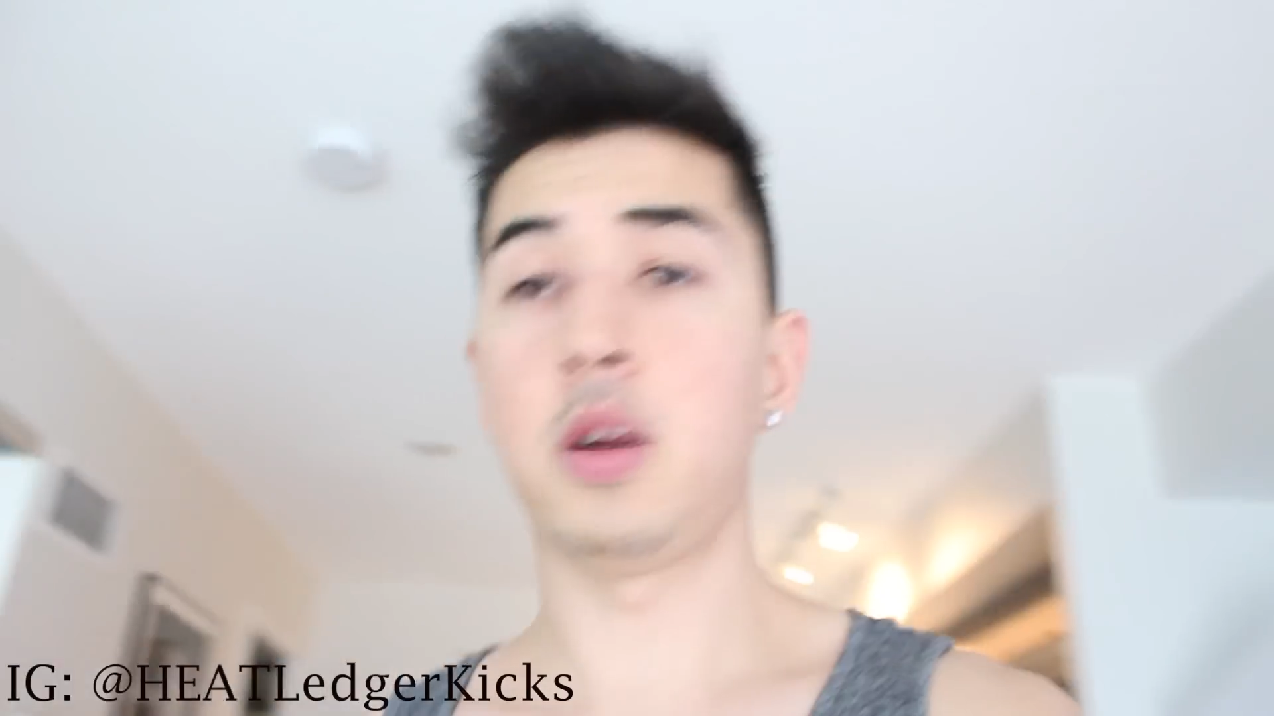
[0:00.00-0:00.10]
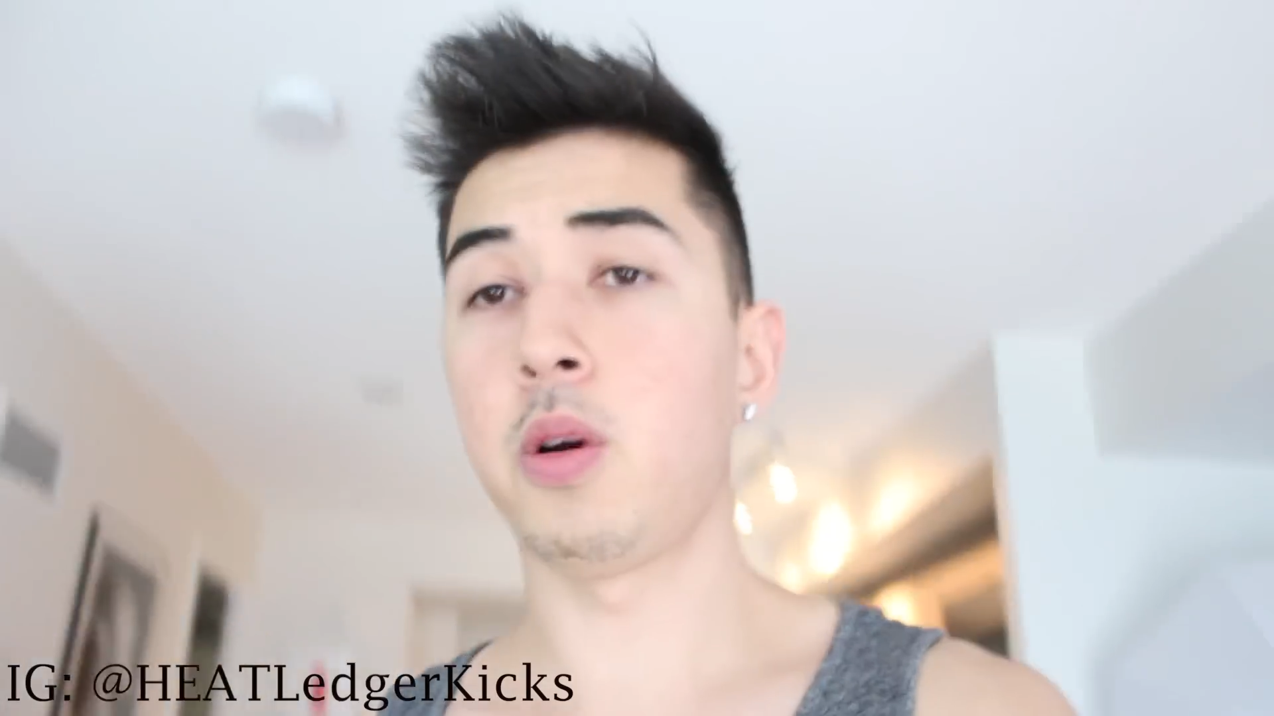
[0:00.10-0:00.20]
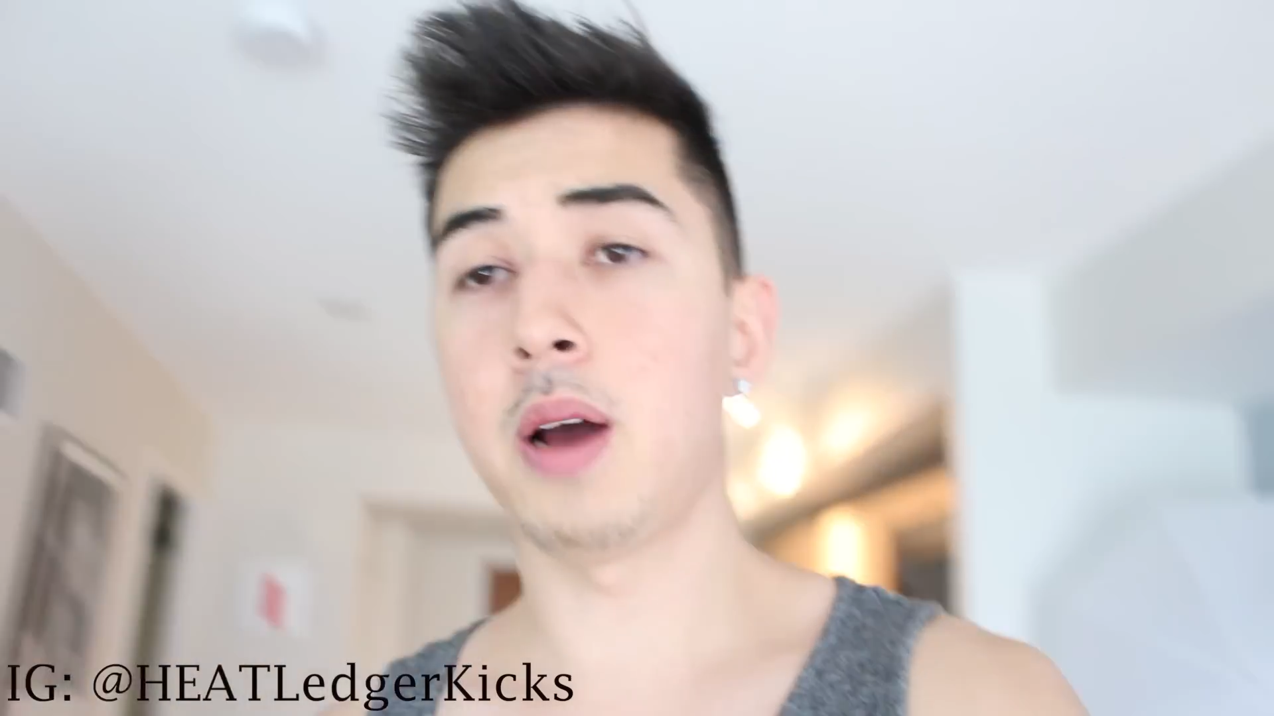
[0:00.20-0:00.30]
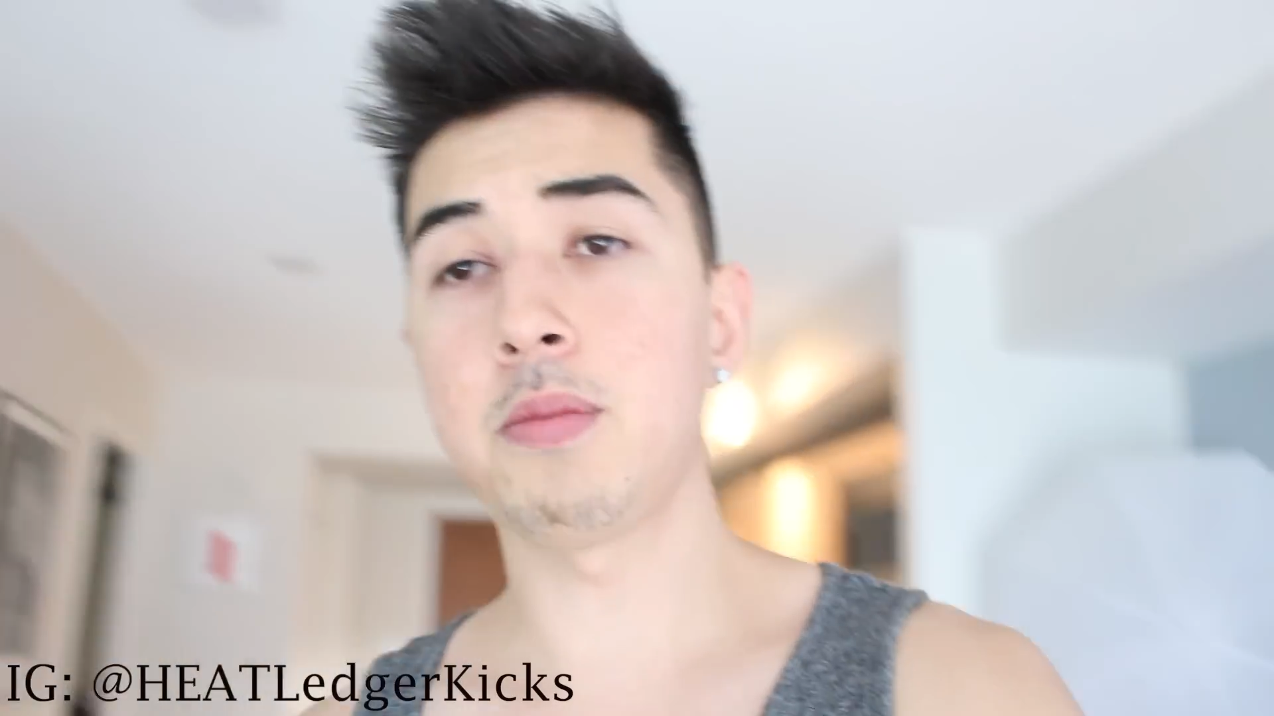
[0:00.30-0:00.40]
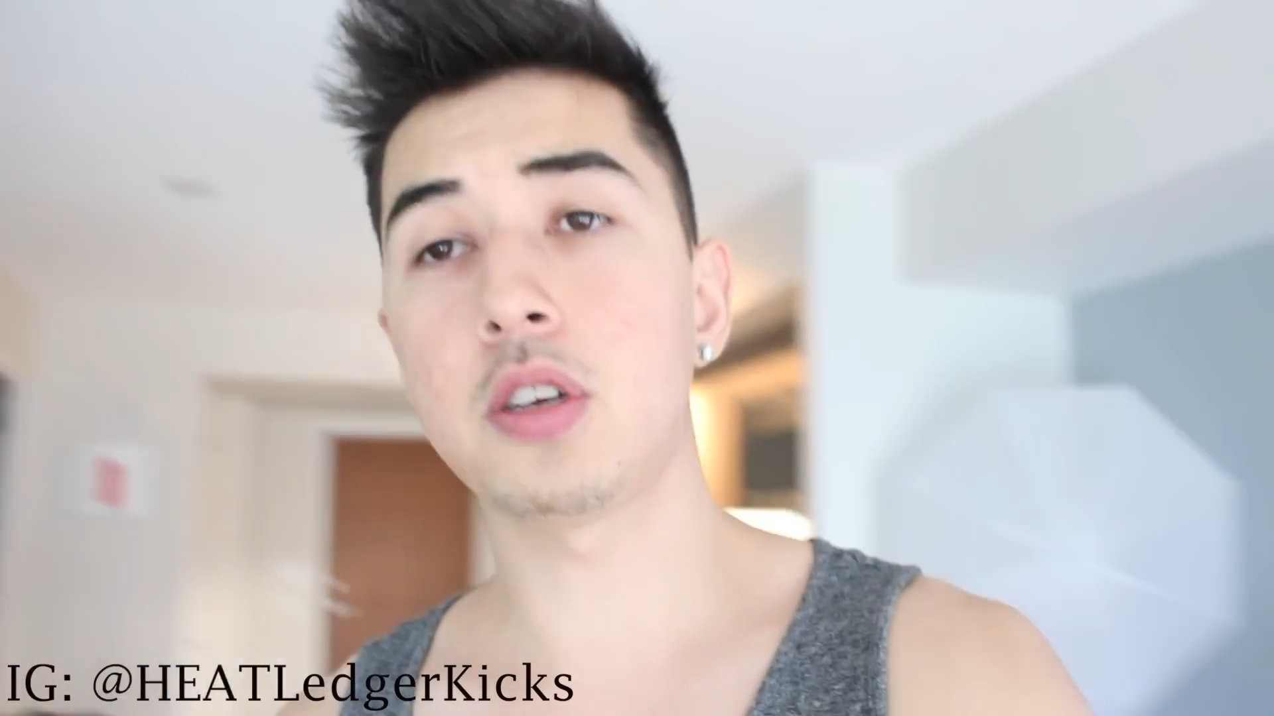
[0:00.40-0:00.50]

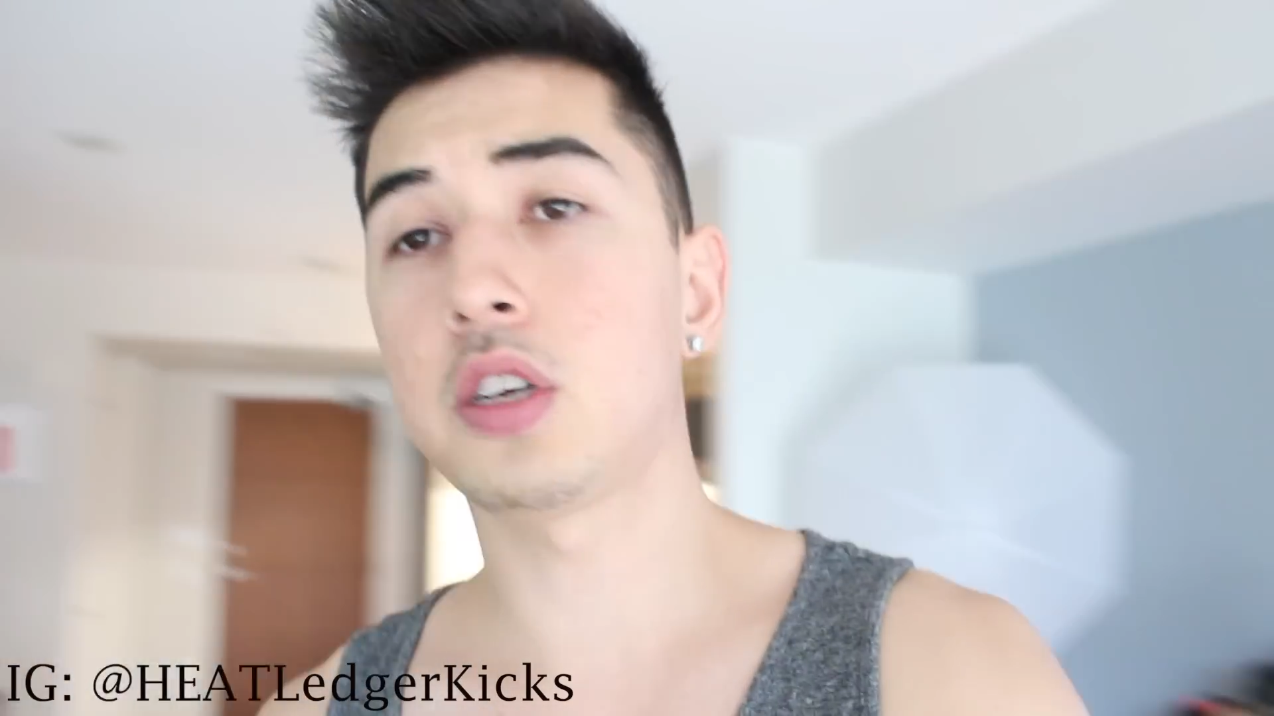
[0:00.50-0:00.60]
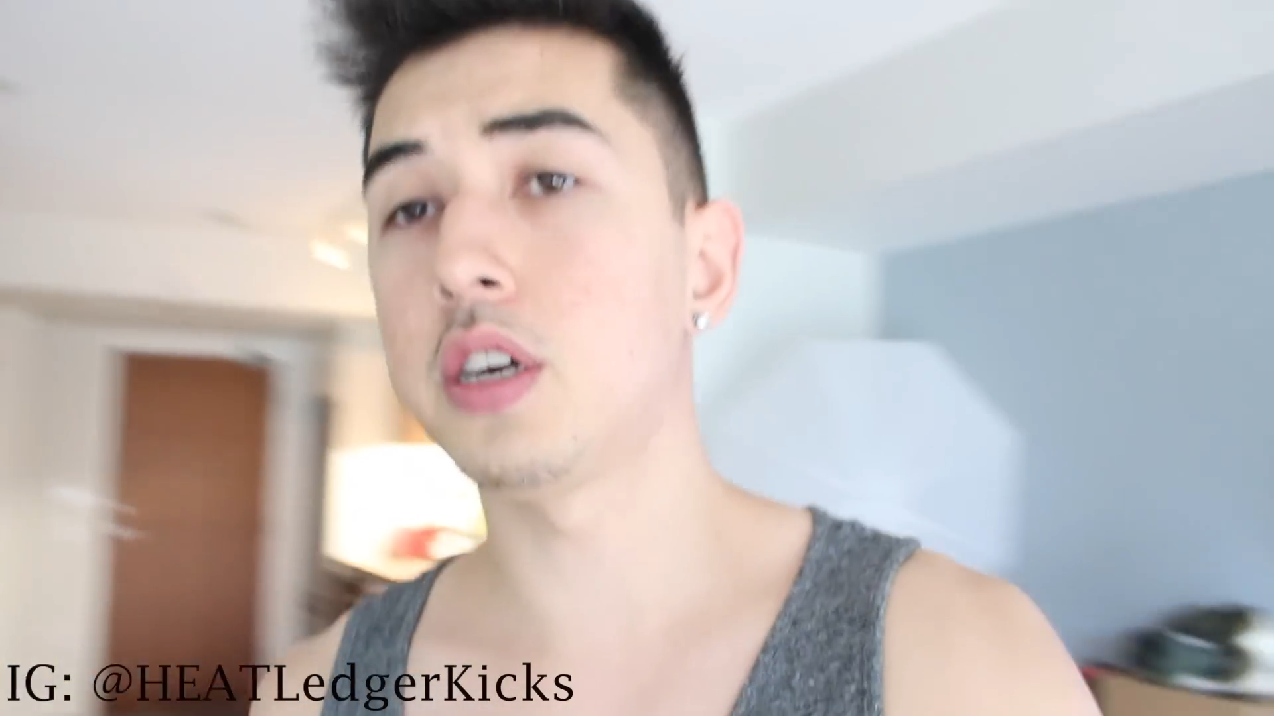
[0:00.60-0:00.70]
Anyway, I'm just